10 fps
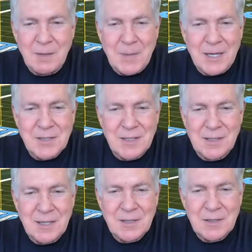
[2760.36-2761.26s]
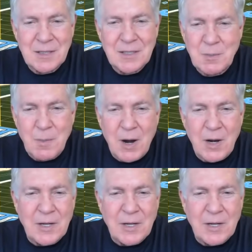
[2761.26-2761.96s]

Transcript: Mason. He's he's smart,